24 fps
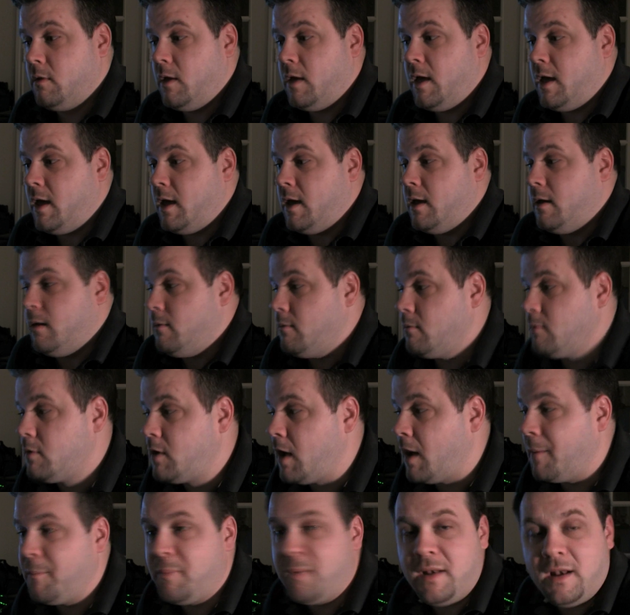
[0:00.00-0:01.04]
a
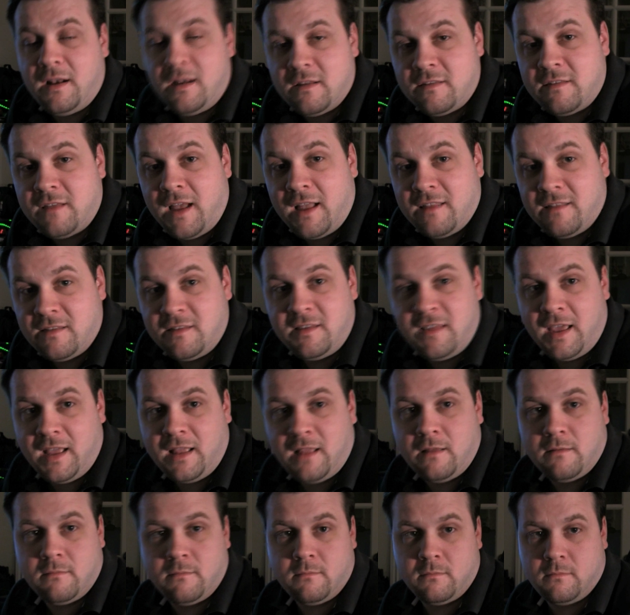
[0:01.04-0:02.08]
company decides to
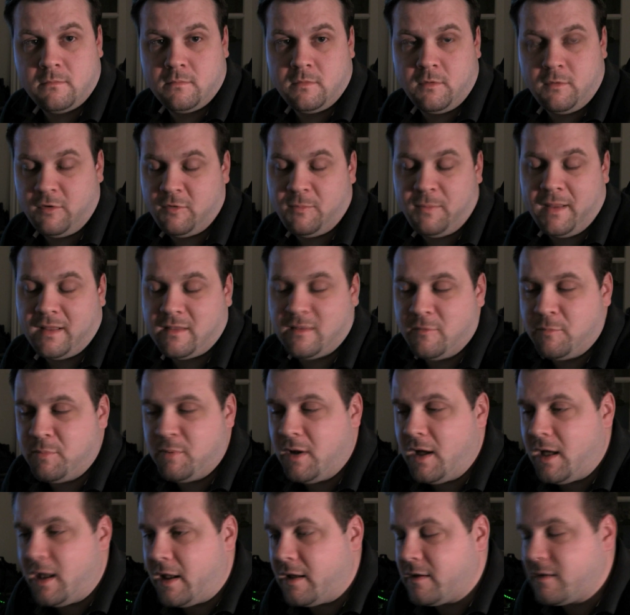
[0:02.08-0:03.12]
take the respective
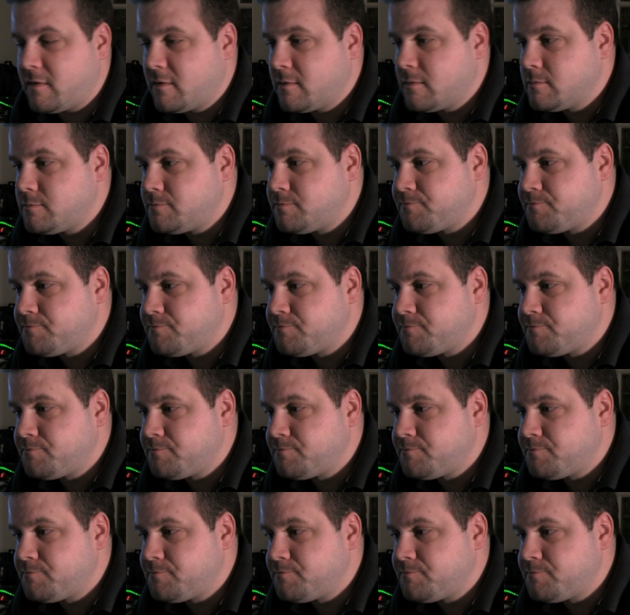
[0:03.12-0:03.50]
products.